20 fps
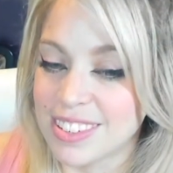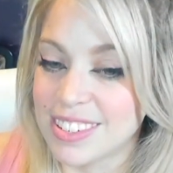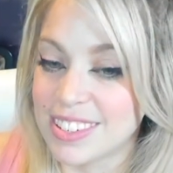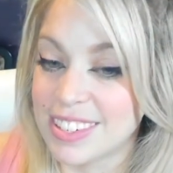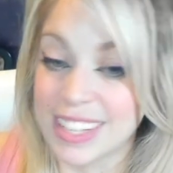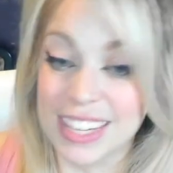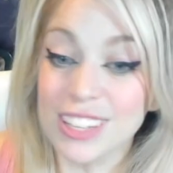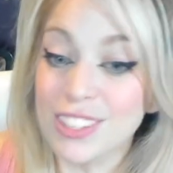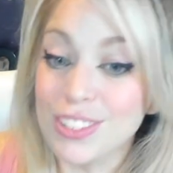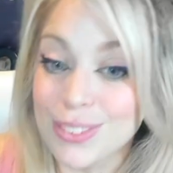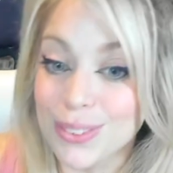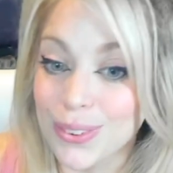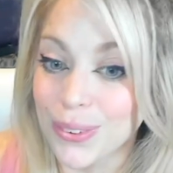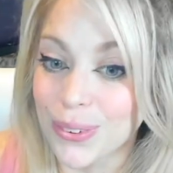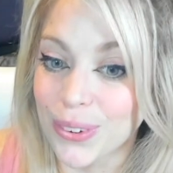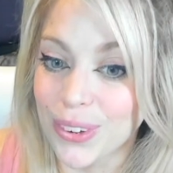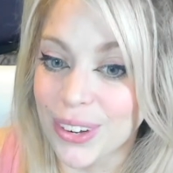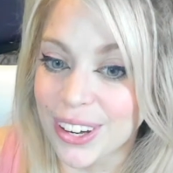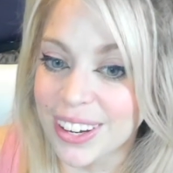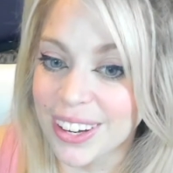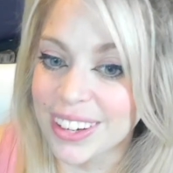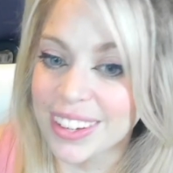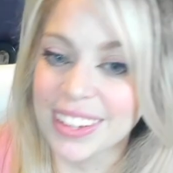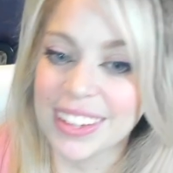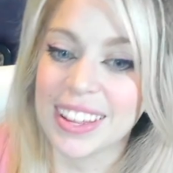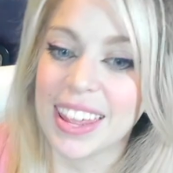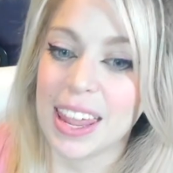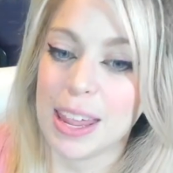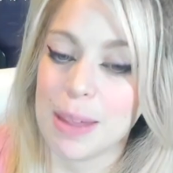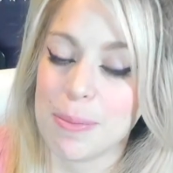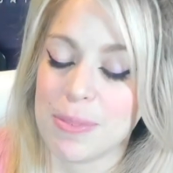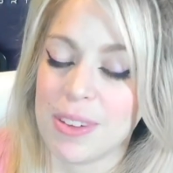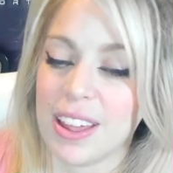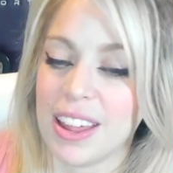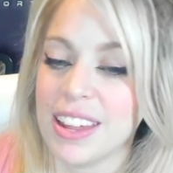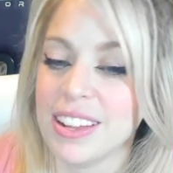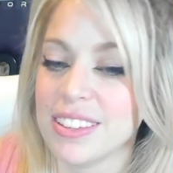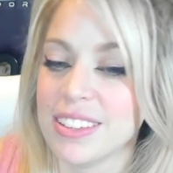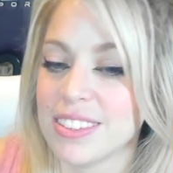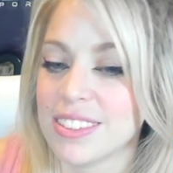Discord game
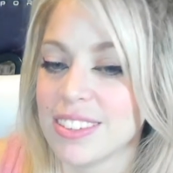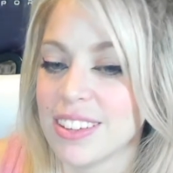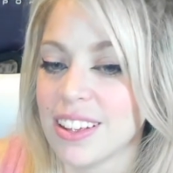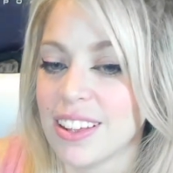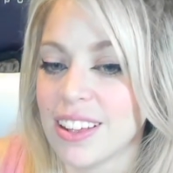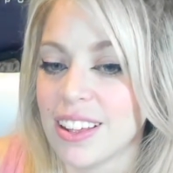nights.